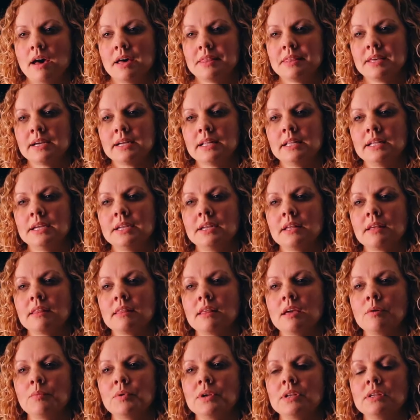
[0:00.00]
At the clinic,
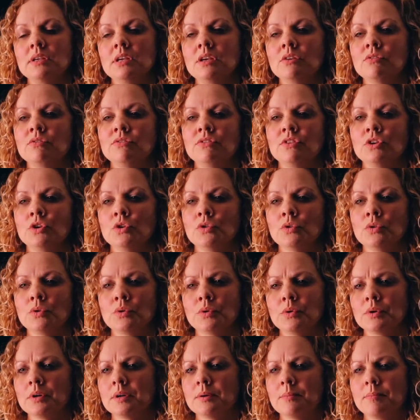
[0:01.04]
they would give
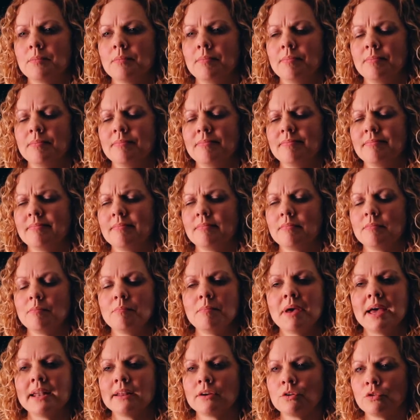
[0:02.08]
you
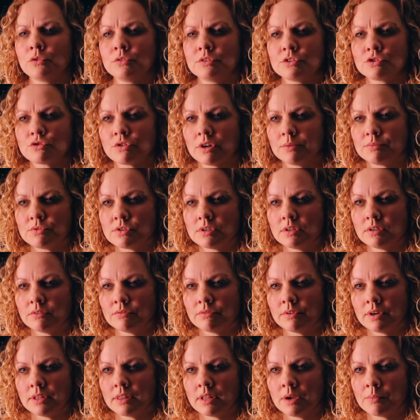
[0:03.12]
medical description
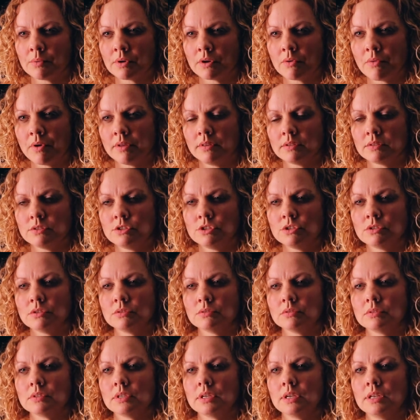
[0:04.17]
of what they were going to
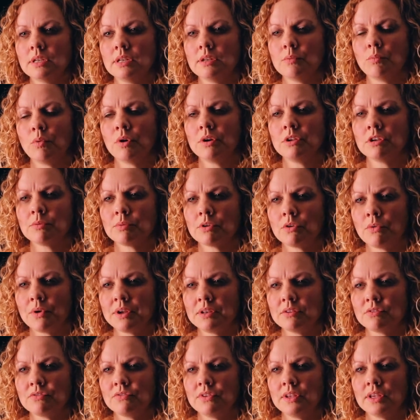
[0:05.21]
do and what you were
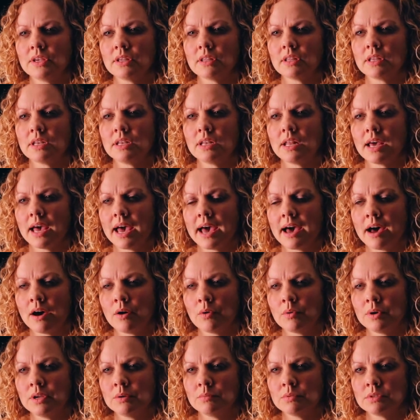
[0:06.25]
going to feel and
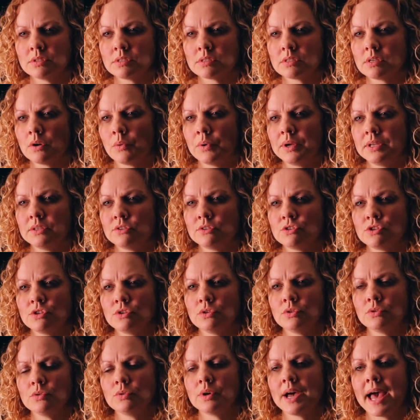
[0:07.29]
how it was going
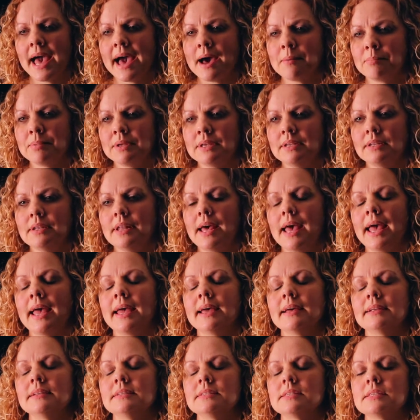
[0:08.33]
to happen
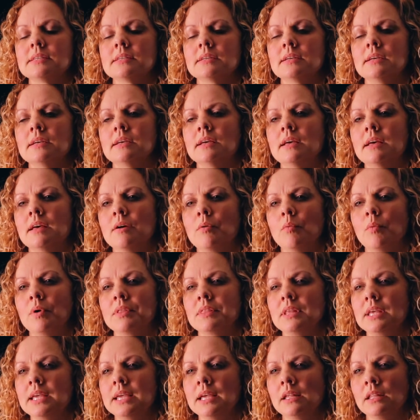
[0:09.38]
and
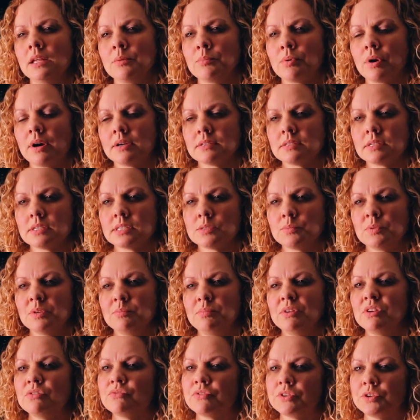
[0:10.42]
what the healing process would
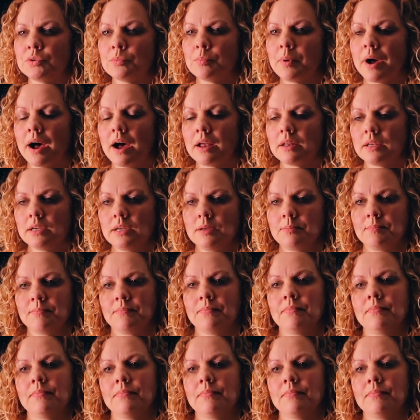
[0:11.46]
be for your body.